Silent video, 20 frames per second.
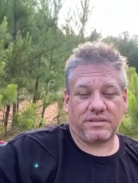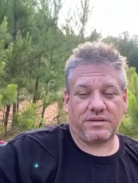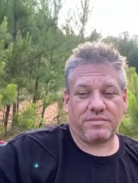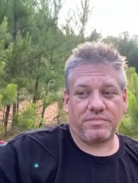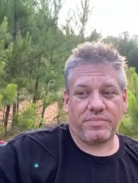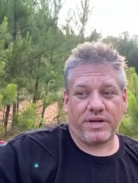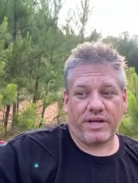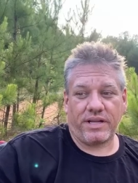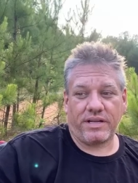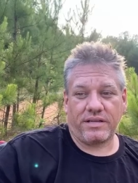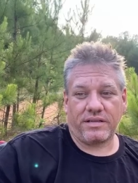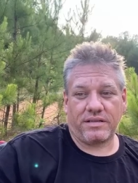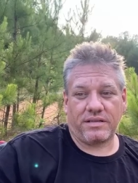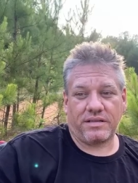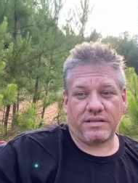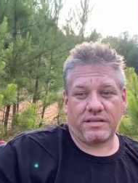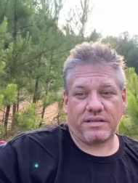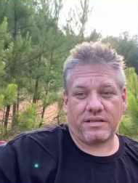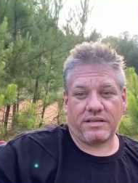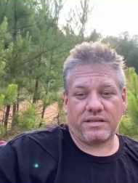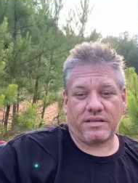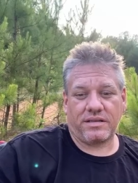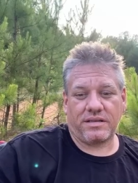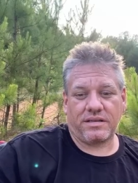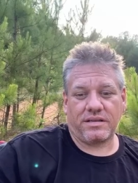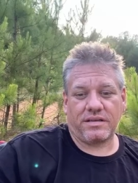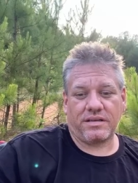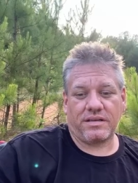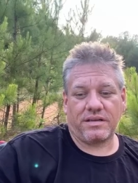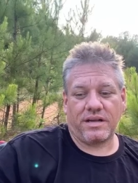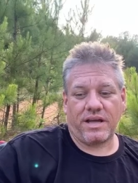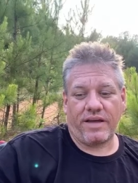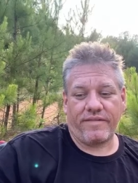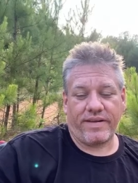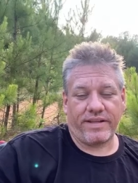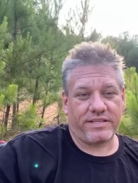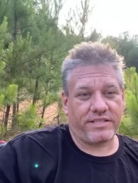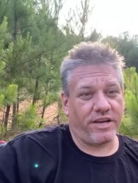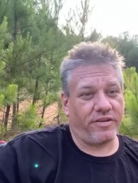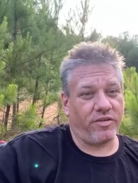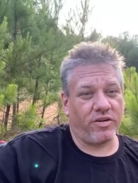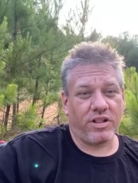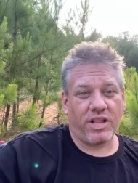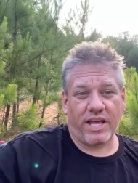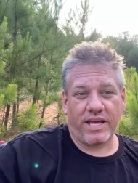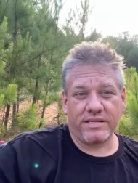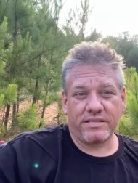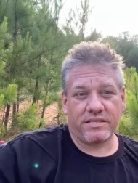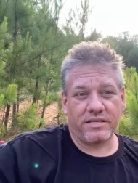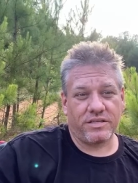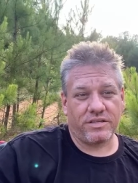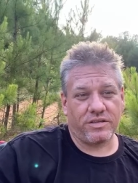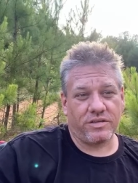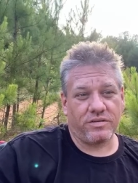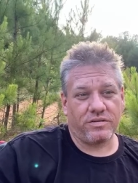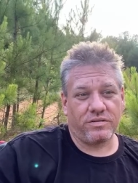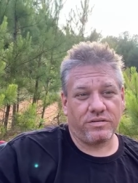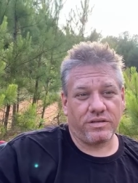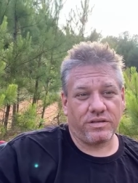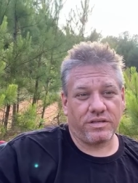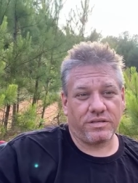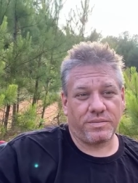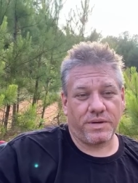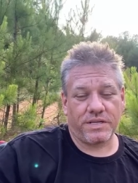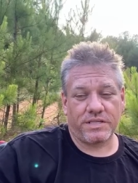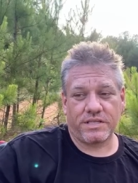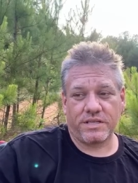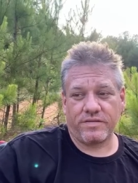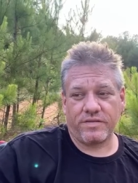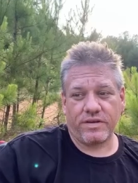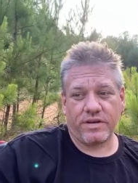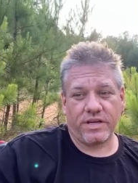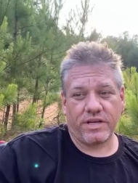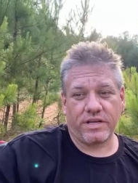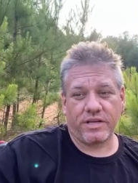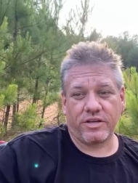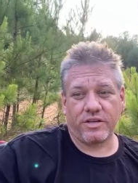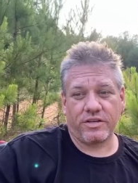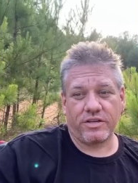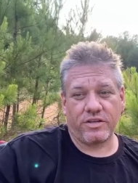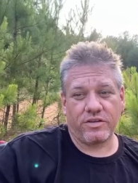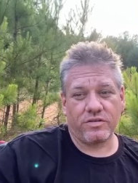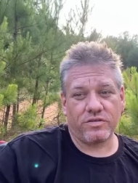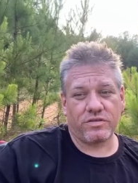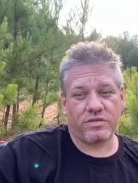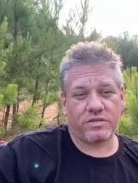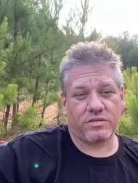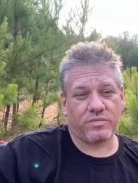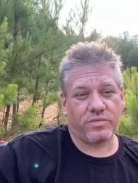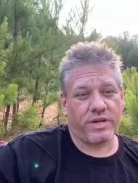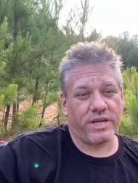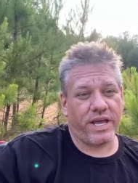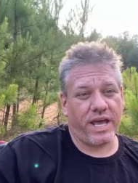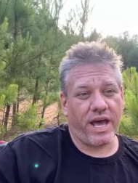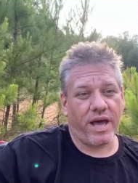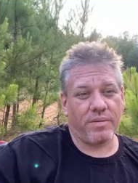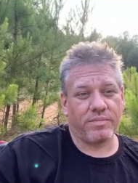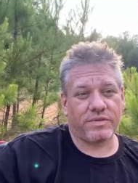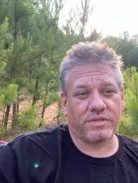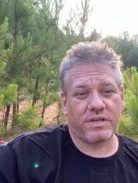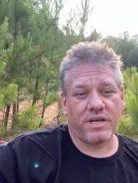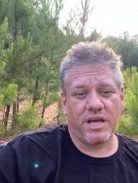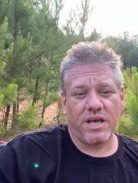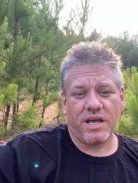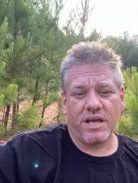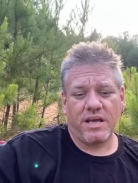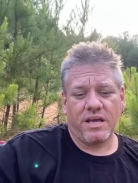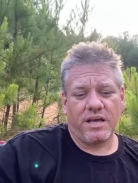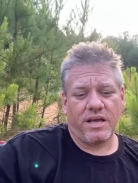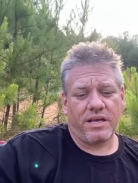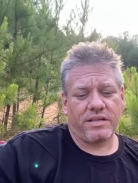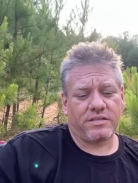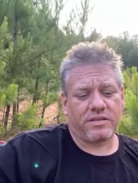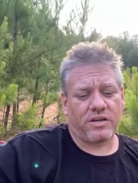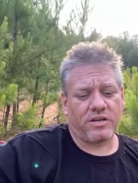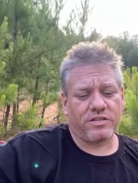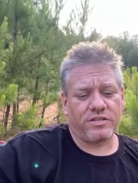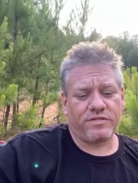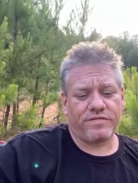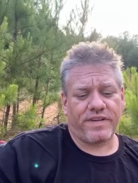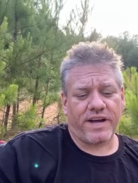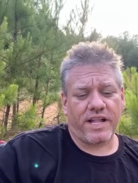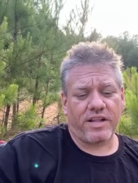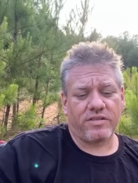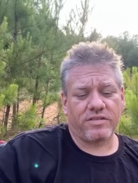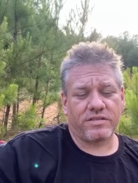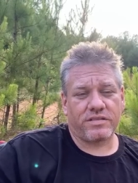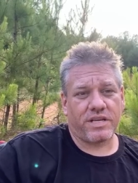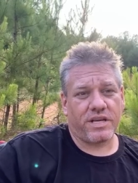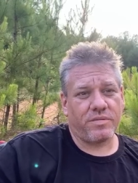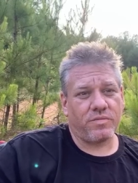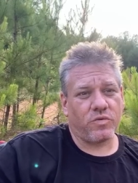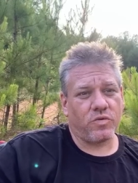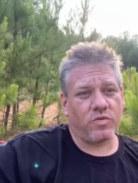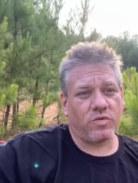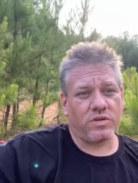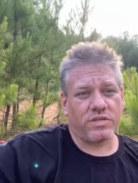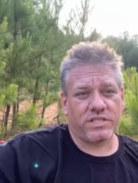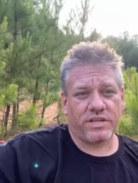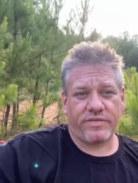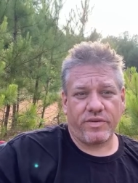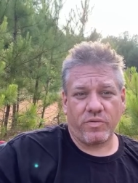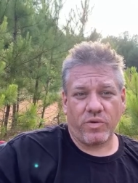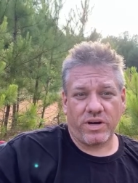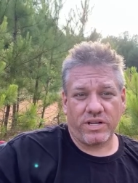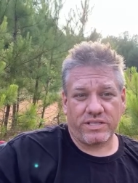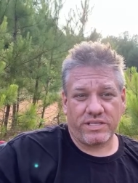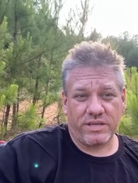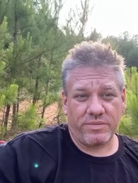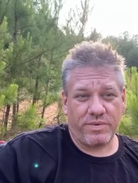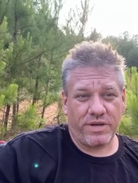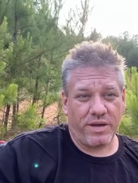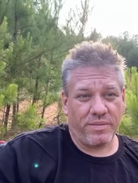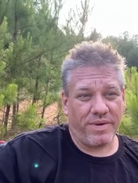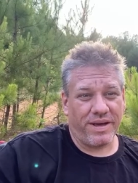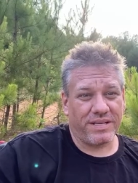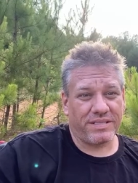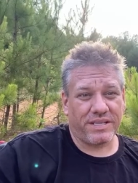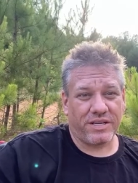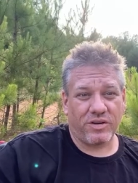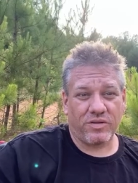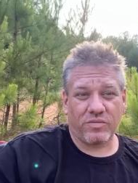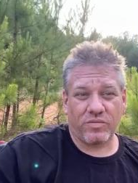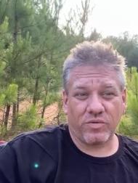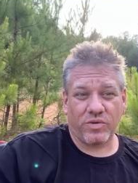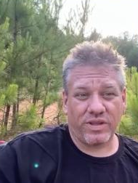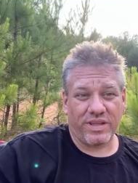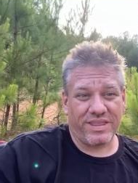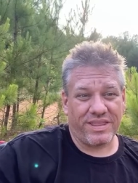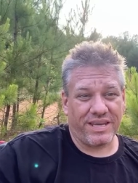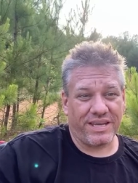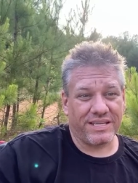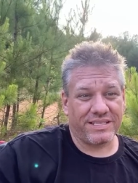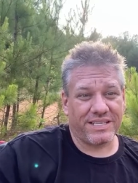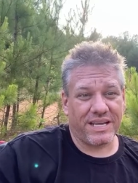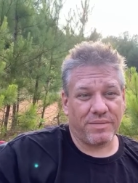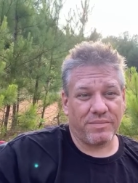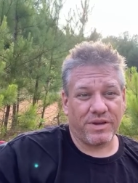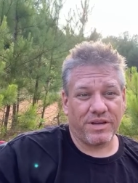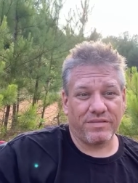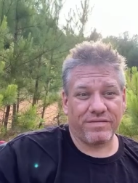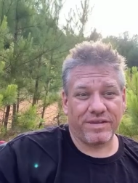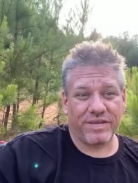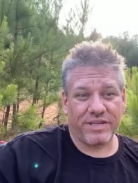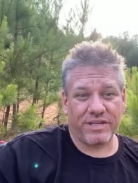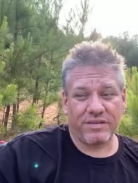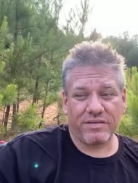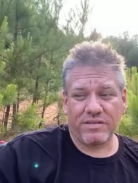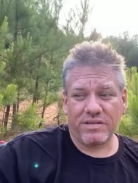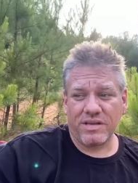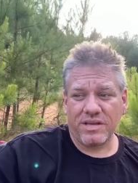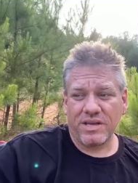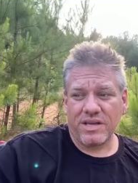but I've had several clients that do, especially if you can get good used recaps. As long as you follow the same rules, and if you run a TPMS, I don't really think it's that big of a deal.